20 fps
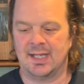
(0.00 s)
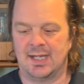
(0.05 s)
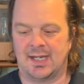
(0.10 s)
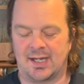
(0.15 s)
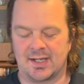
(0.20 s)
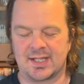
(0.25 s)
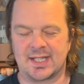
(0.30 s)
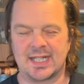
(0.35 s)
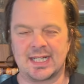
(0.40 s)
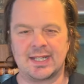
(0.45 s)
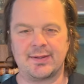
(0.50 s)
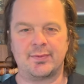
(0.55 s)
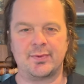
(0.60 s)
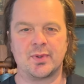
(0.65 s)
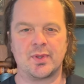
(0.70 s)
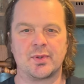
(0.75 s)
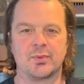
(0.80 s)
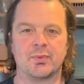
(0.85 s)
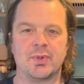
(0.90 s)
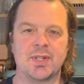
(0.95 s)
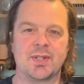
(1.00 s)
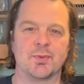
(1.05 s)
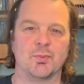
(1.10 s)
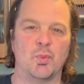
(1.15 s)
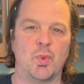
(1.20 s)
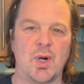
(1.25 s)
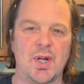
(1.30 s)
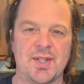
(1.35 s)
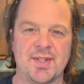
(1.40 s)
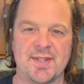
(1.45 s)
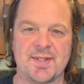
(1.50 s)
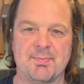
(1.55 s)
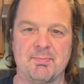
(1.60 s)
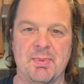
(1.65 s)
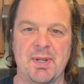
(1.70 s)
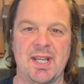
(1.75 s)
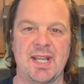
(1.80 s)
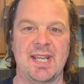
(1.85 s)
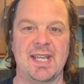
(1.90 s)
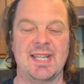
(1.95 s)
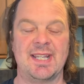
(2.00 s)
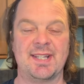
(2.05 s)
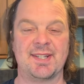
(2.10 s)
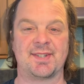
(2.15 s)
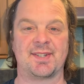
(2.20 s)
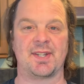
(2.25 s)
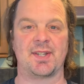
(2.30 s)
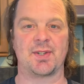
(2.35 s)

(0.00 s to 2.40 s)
I'm going to give you the reason why this beer is